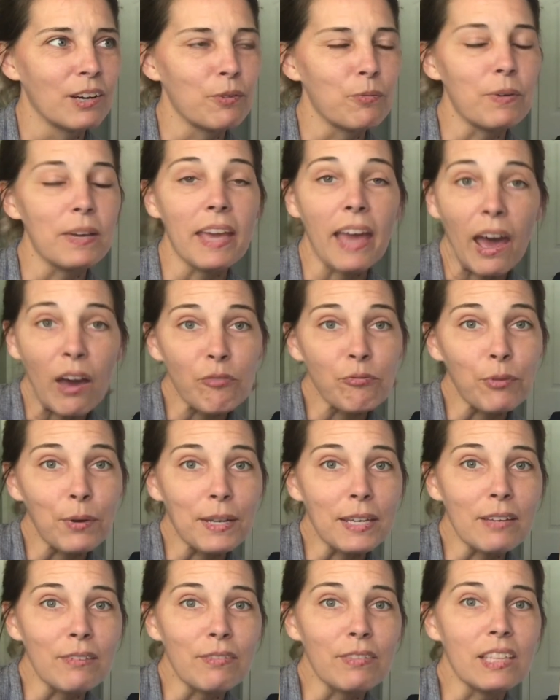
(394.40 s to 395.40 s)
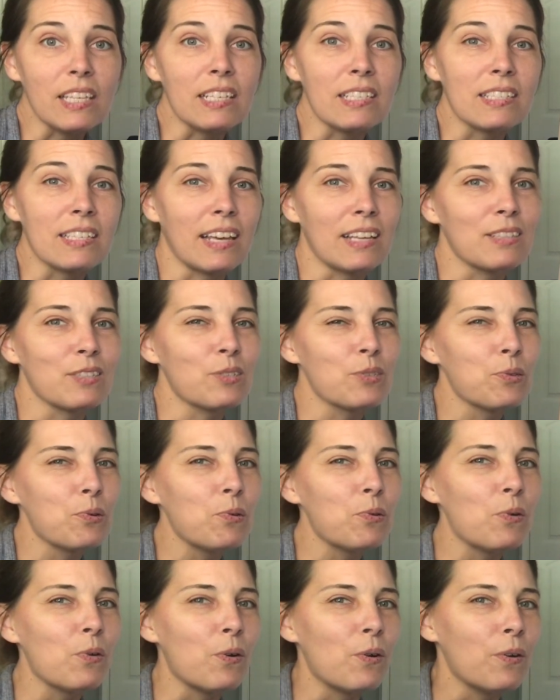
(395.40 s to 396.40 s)
We have one of these at
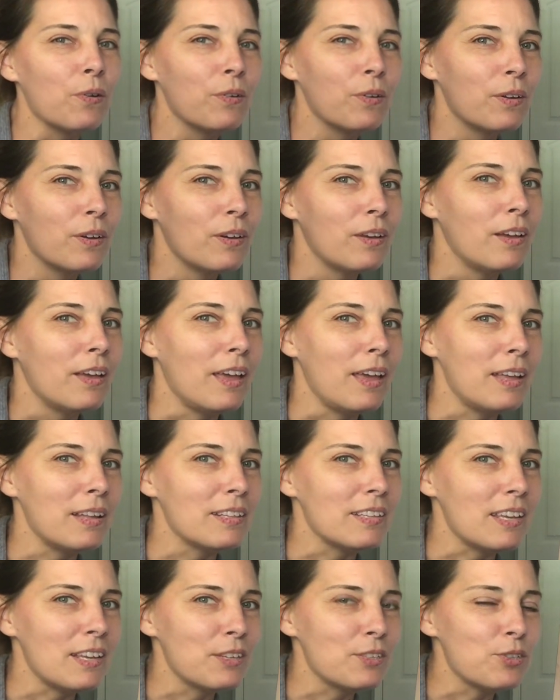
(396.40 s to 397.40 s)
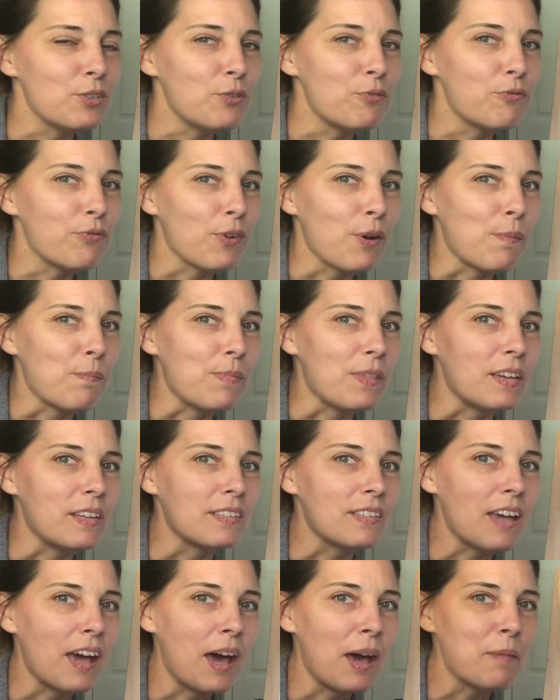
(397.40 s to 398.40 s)
school. It takes you from the
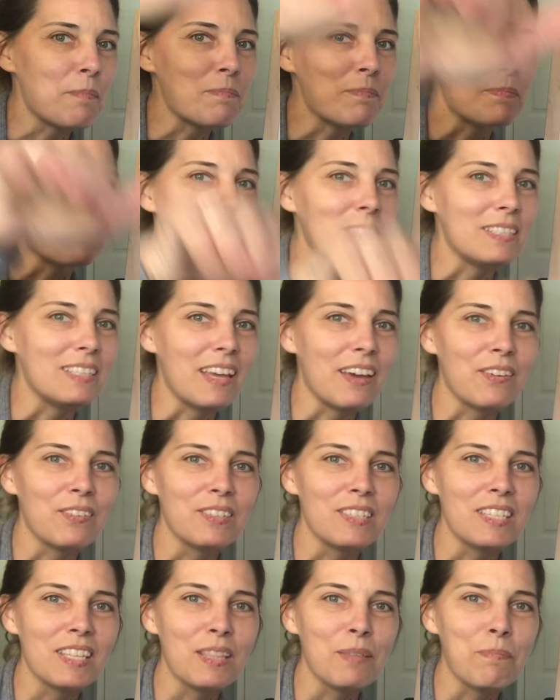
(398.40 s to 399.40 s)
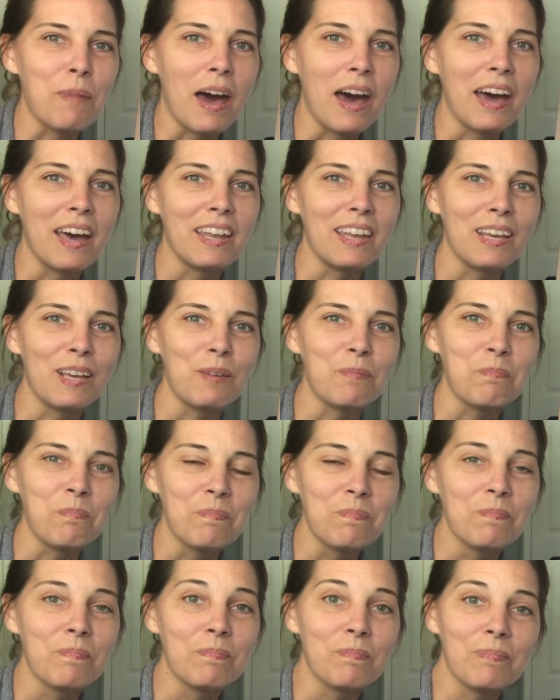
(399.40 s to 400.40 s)
top down to the bottom.
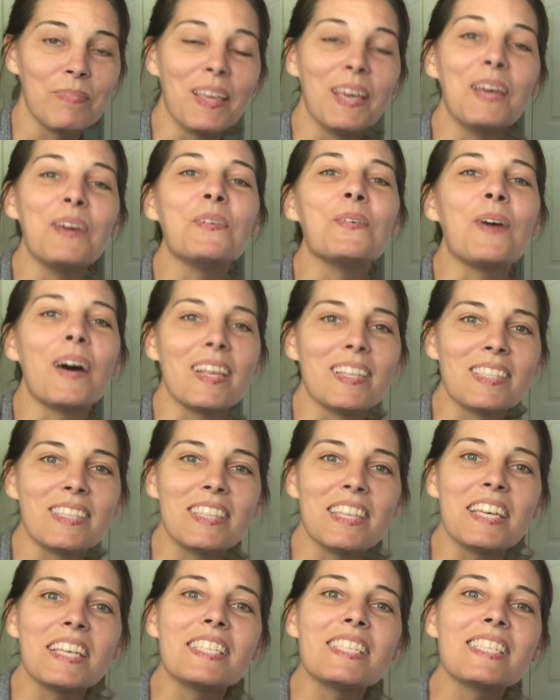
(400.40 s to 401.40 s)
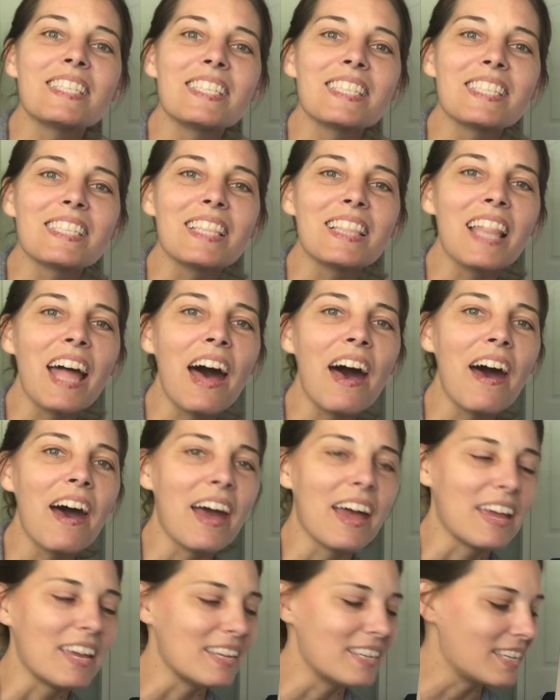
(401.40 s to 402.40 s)
It was the
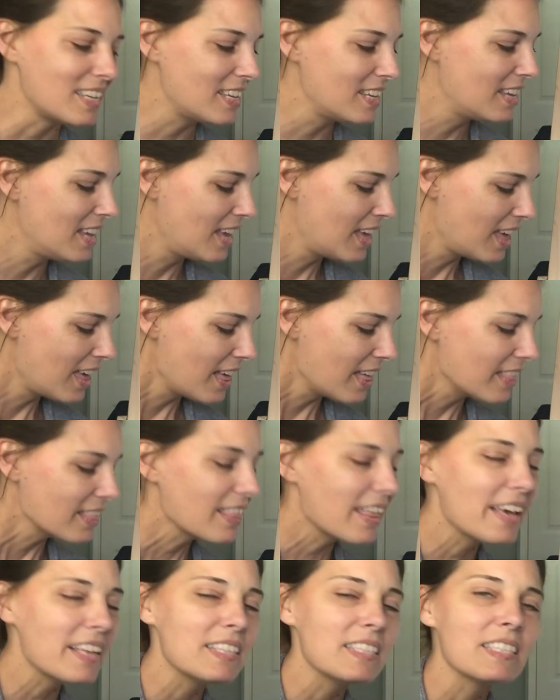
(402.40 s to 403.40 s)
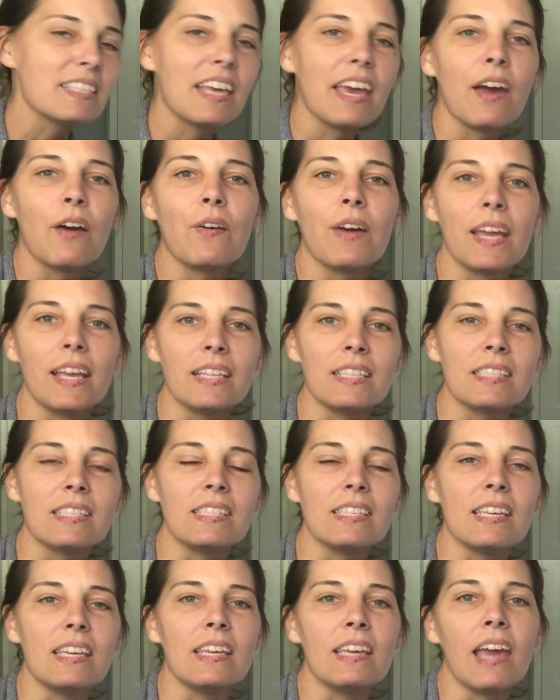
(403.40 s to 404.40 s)
slide. Let's count and
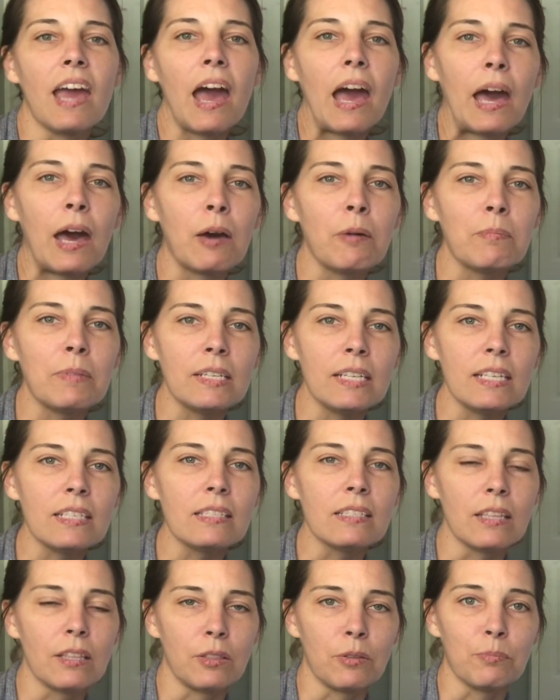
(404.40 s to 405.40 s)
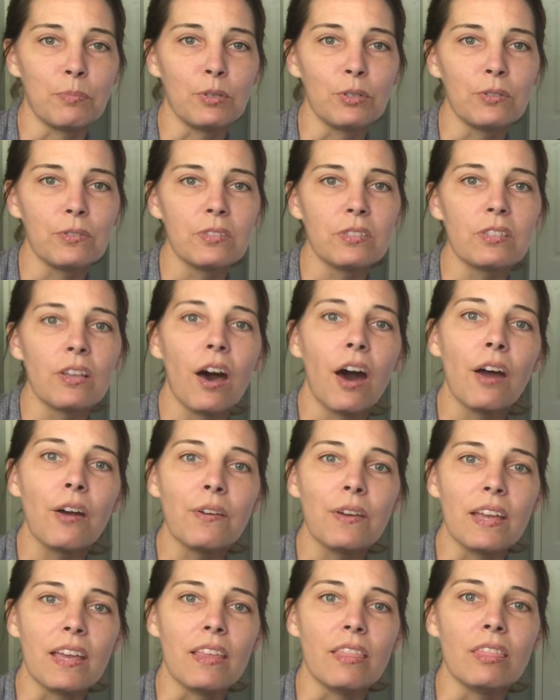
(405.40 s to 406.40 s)
see how many syllables are
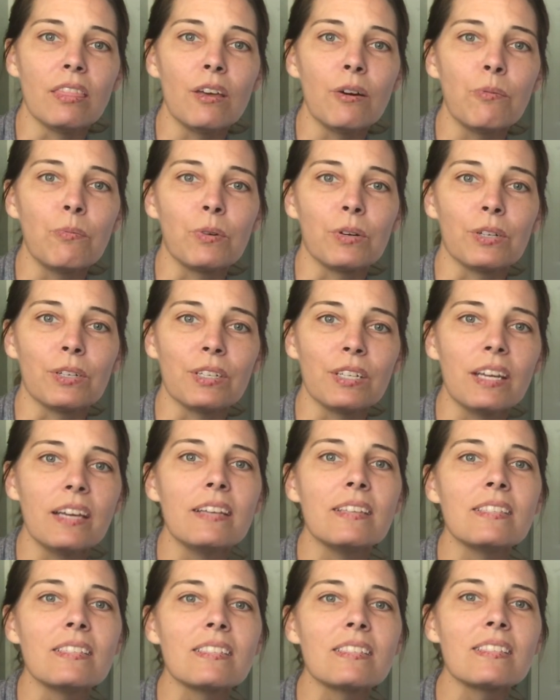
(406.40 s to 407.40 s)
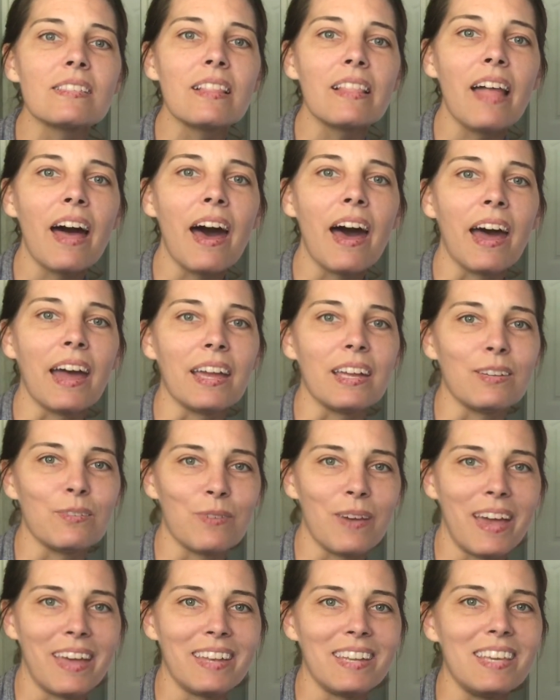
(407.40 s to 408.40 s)
in the word slide.
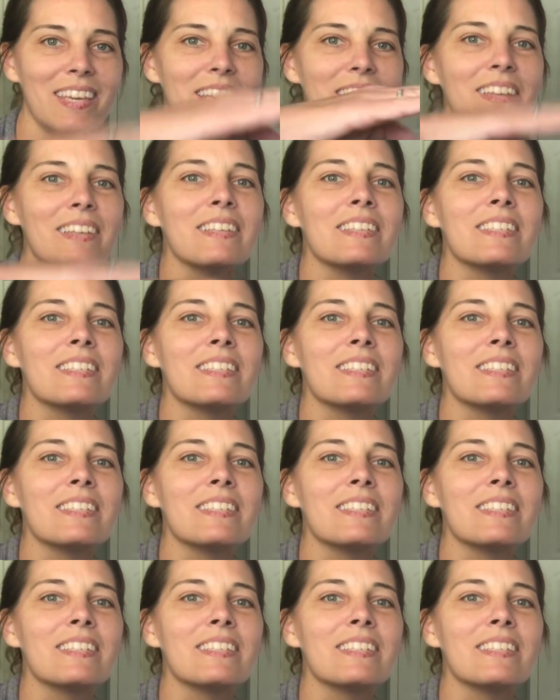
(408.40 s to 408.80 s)
Ready?